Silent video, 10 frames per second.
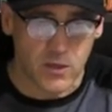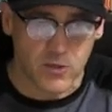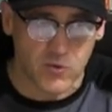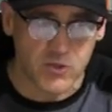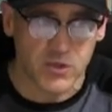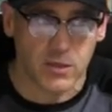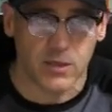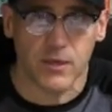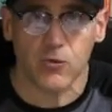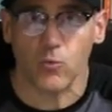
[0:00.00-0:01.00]
A
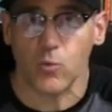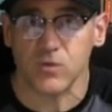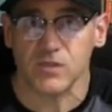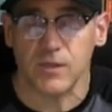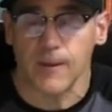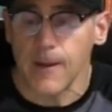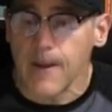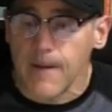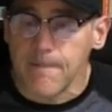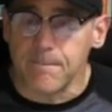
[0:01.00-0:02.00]
Christian leader wants to
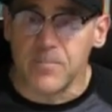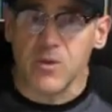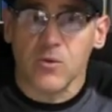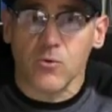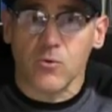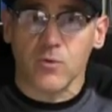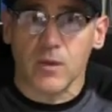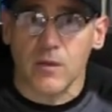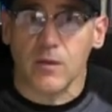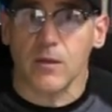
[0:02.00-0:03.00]
build
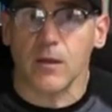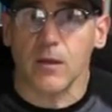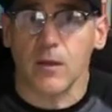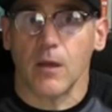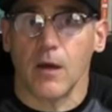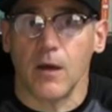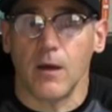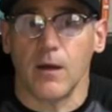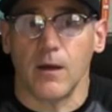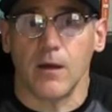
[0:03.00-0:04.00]

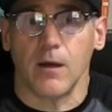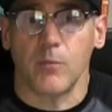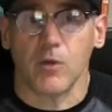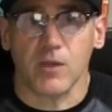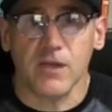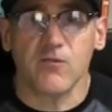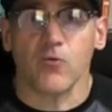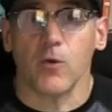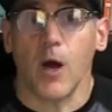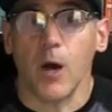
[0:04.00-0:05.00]
a
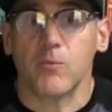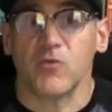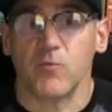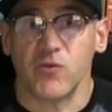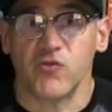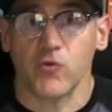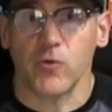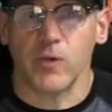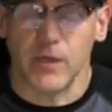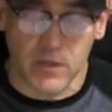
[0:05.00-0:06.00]
believer up to
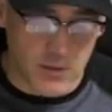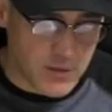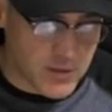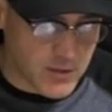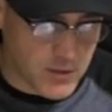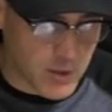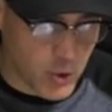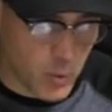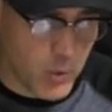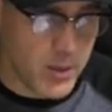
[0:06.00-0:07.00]
maturity, to
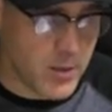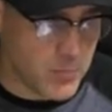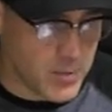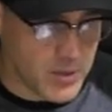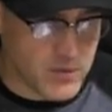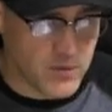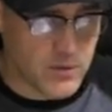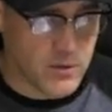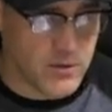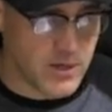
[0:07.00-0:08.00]
equip and
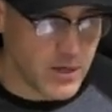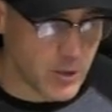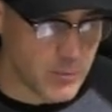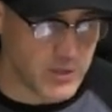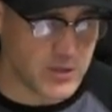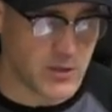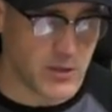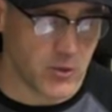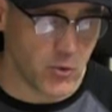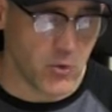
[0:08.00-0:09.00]
to help and to
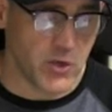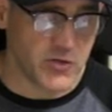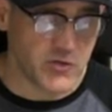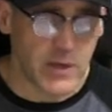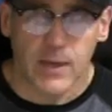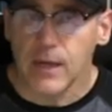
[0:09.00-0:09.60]
encourage.